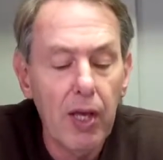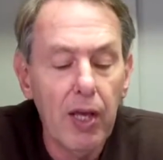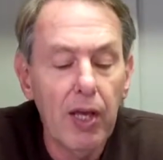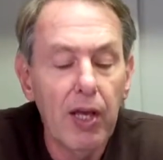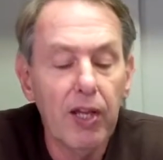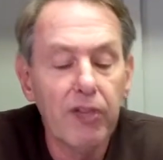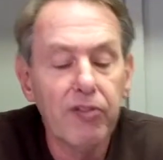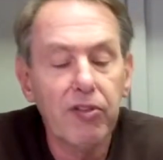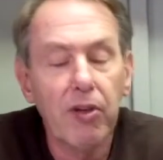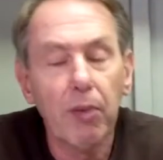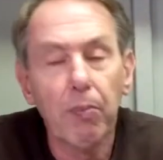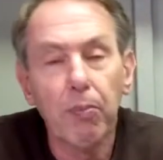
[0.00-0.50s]

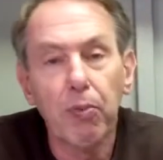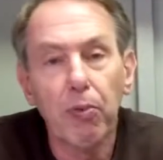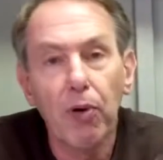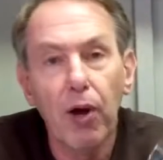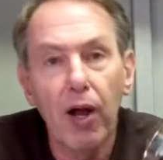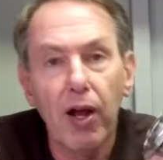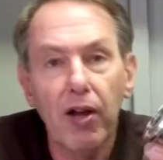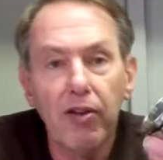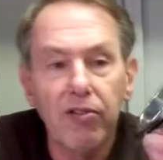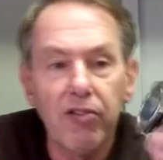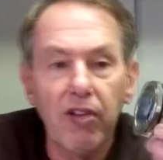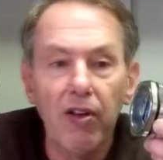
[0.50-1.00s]
It's
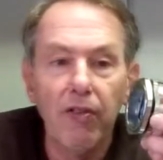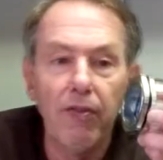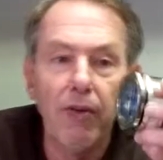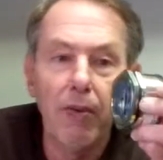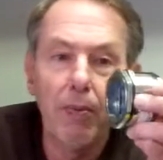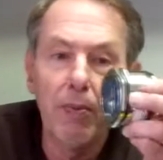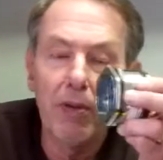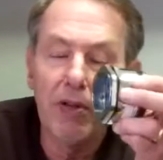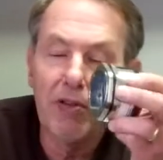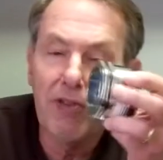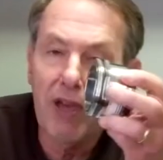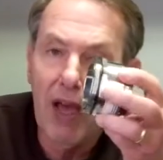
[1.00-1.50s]
comprised of a
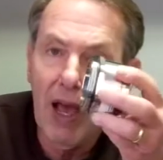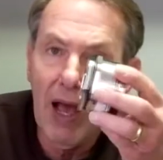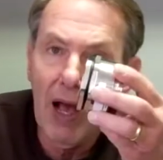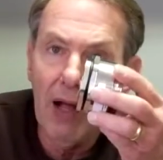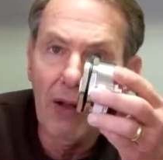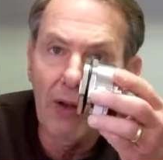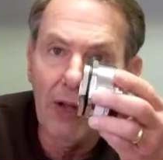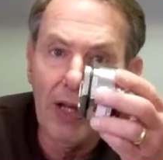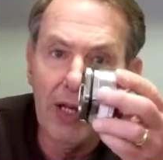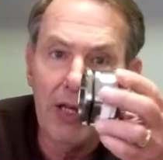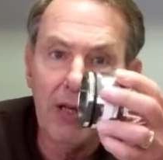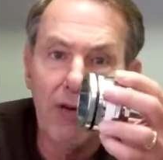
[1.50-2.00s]

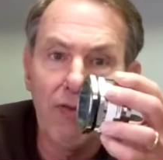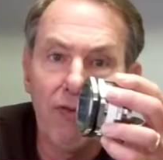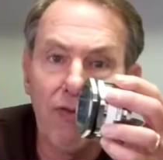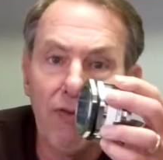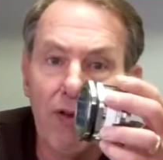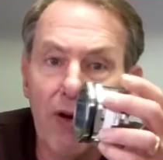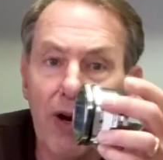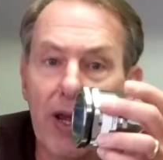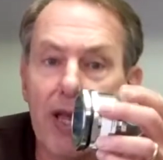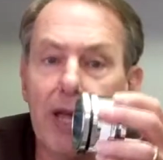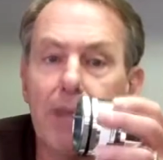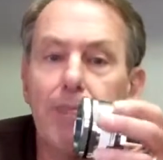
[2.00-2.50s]
metallic
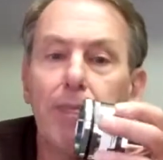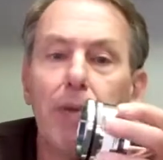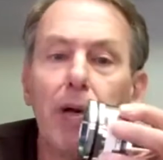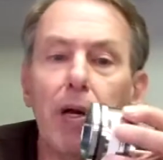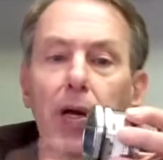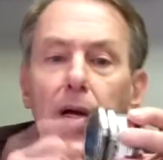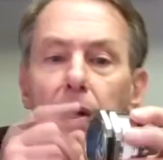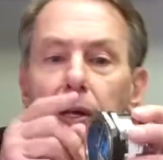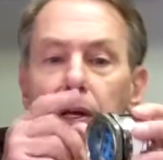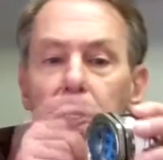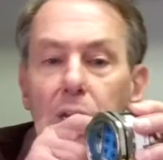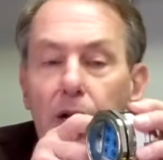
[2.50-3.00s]
frame.
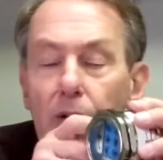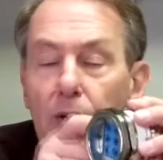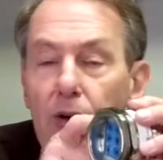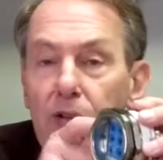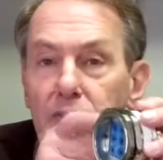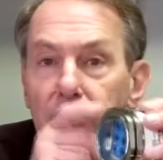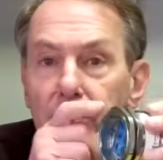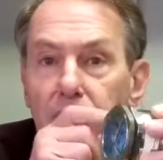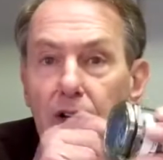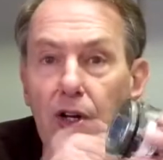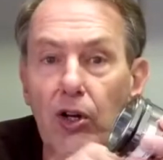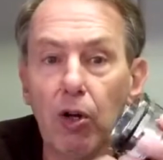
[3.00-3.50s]
Here
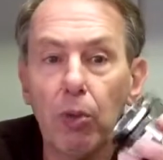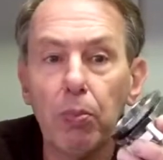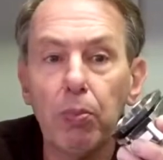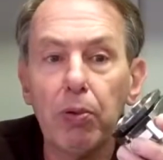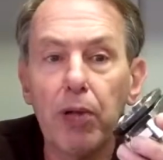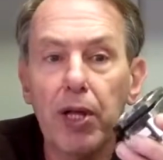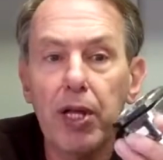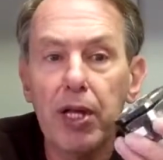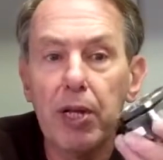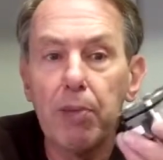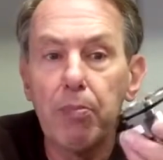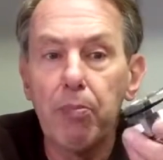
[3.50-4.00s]
it's
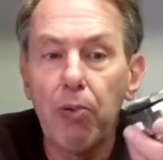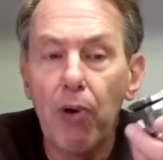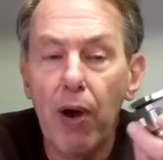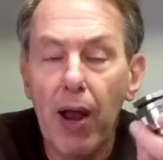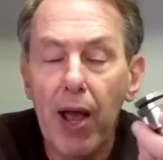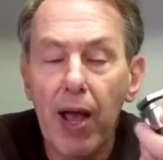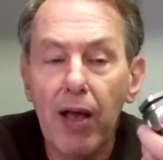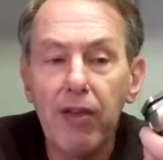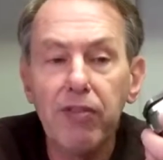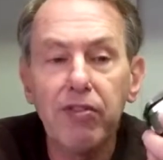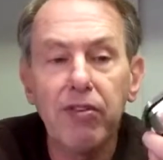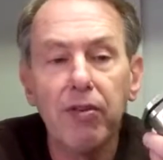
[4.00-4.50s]
nickel-plated
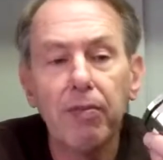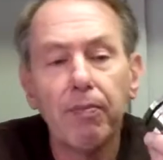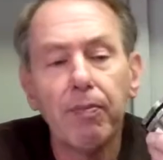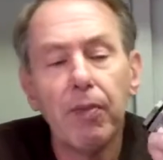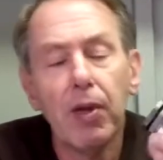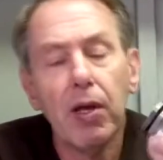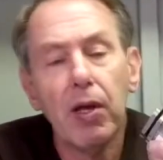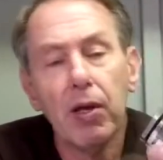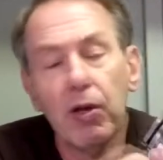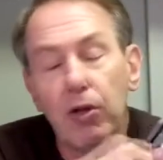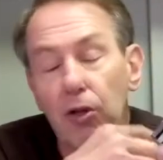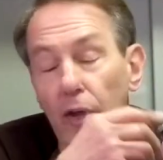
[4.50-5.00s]
brass,
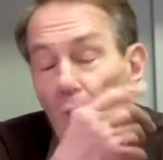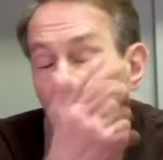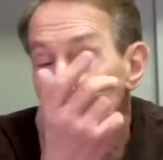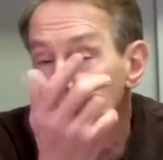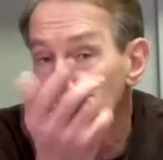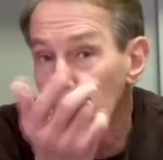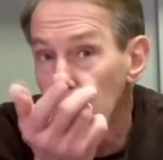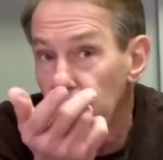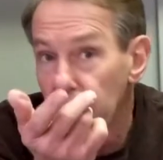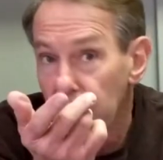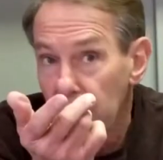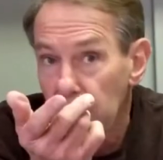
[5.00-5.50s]

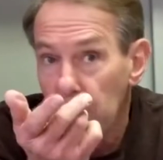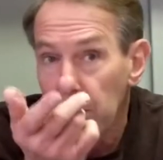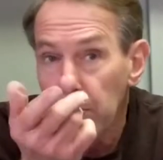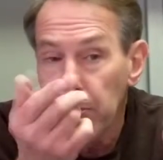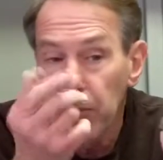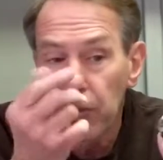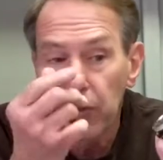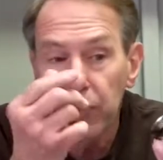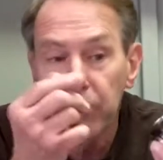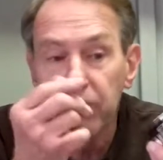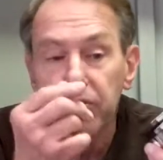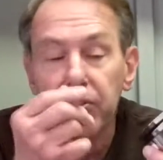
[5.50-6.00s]
also
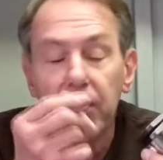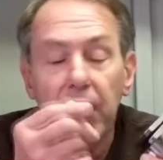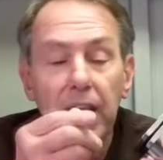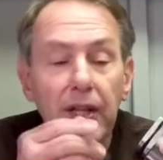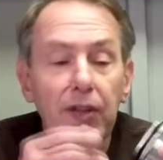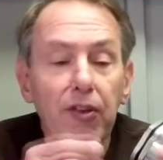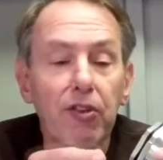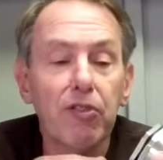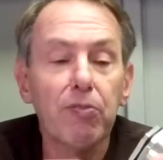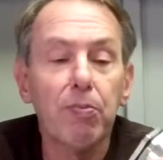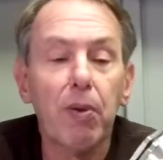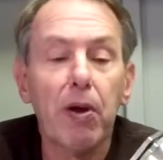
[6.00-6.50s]
available in
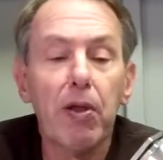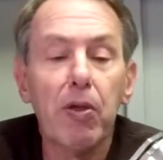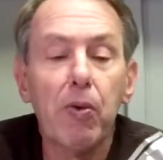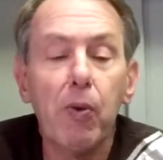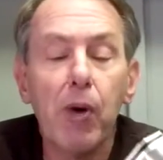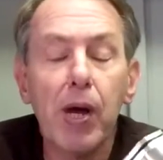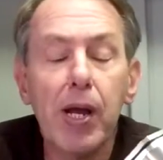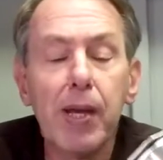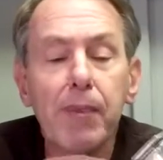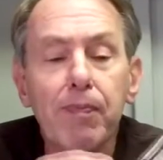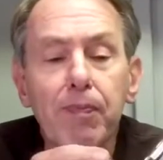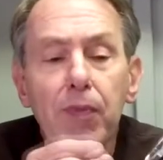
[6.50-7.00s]
stainless, by the
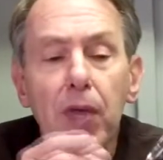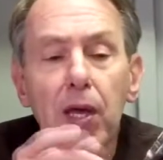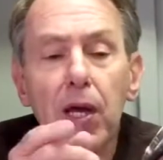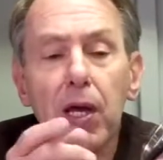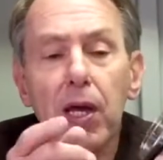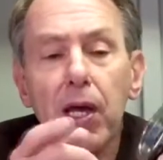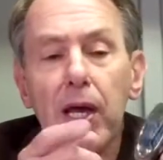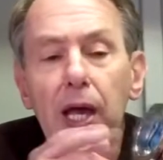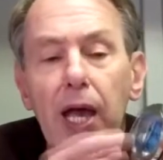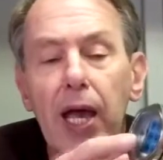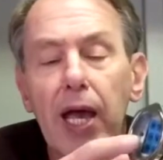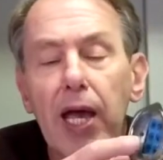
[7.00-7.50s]
way,
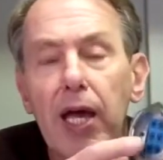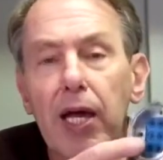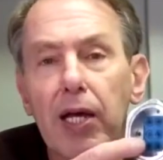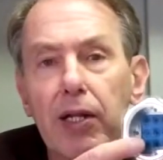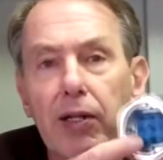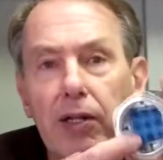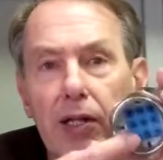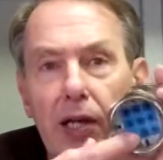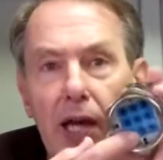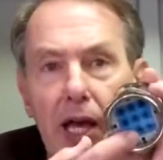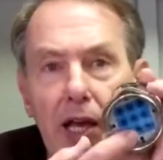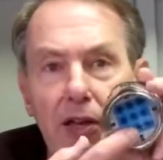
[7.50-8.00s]

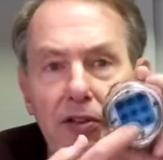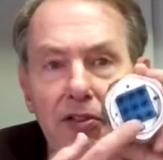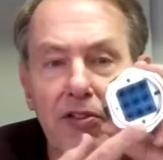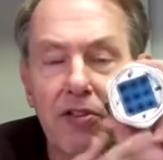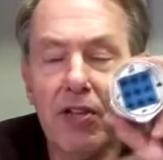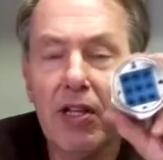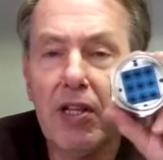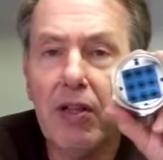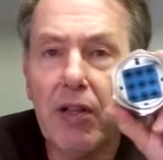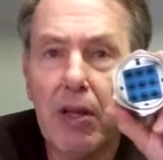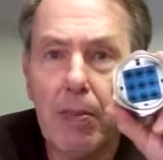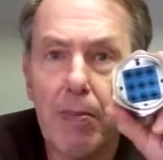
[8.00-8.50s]
and it has
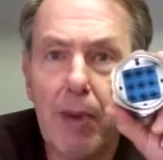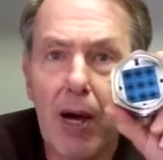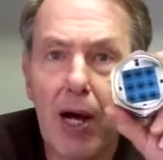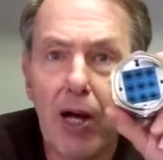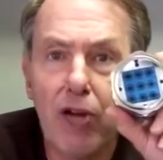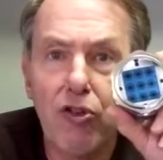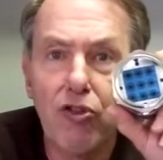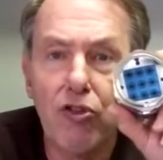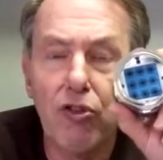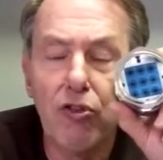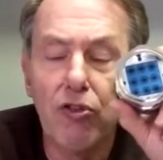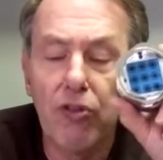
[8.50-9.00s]
sealing
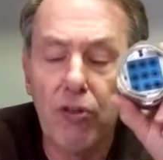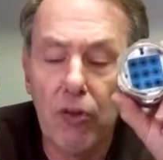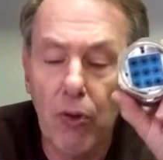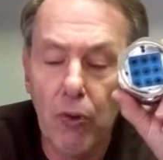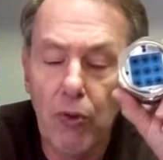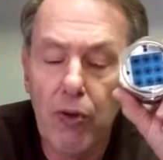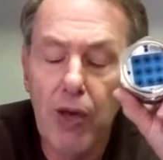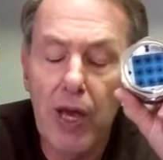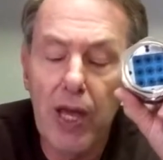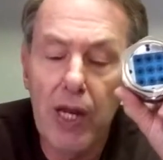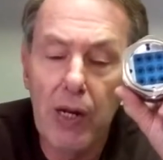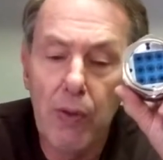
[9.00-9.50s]
modules
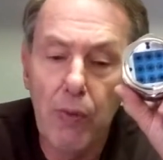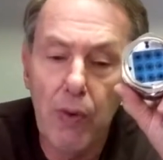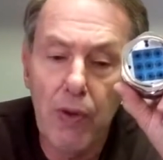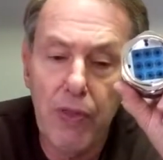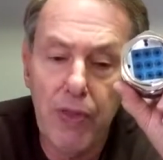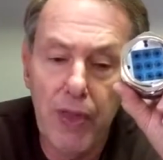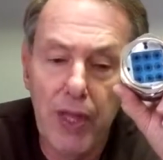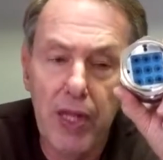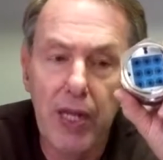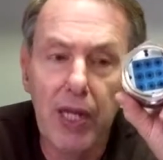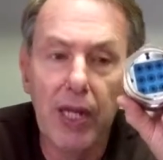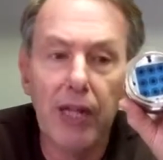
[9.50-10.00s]
located
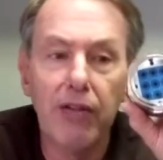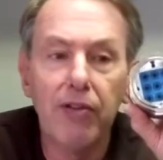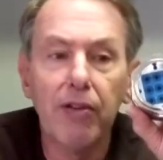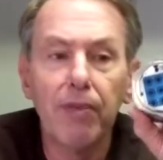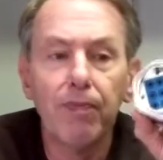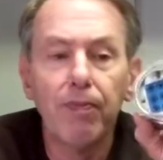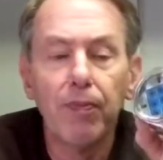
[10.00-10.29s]
within it.